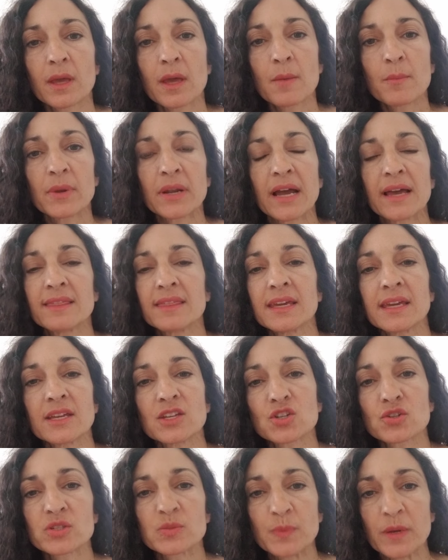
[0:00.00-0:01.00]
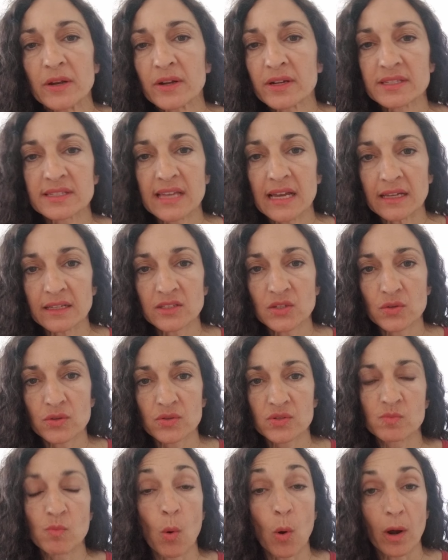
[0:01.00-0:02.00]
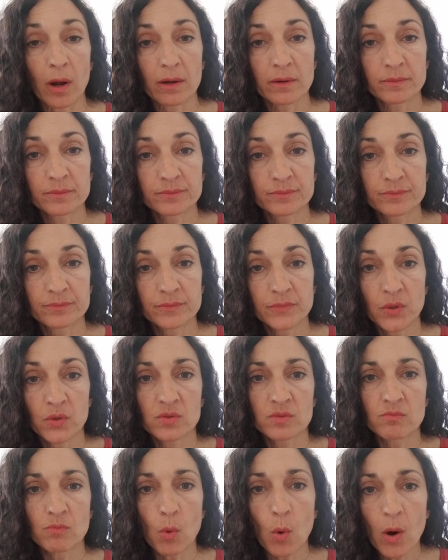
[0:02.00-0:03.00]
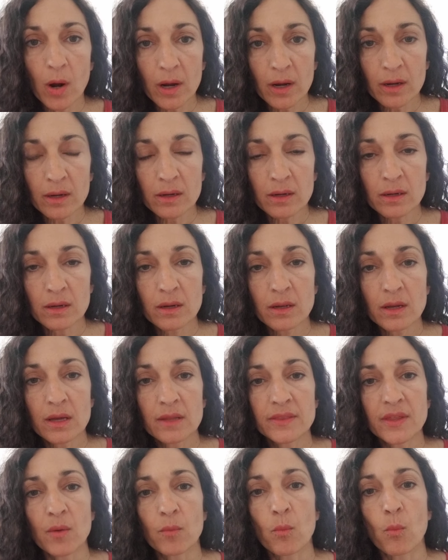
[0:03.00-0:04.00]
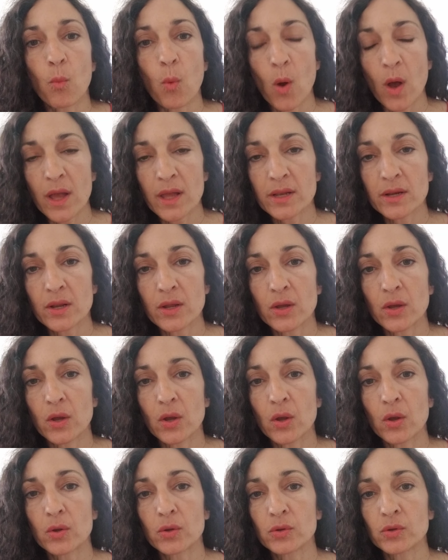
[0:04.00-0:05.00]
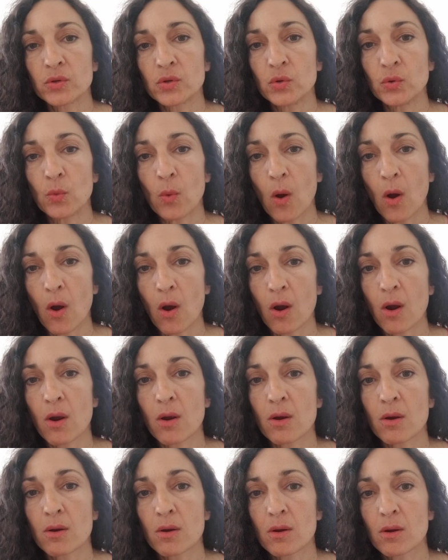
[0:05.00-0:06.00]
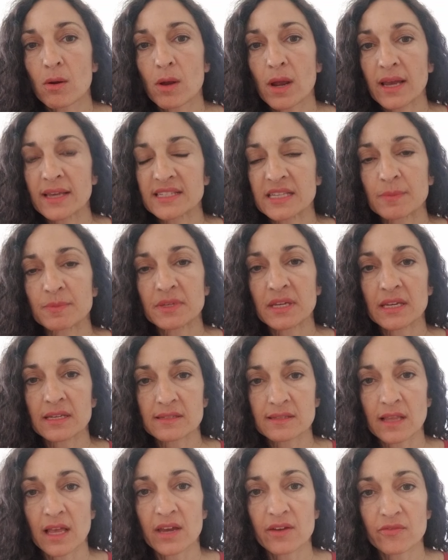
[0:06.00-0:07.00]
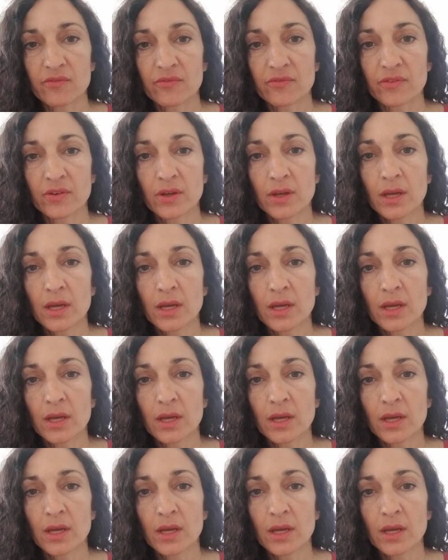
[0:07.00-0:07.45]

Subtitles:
But I think it's your spirit telling you there's more. There's more than what you are accepting as life.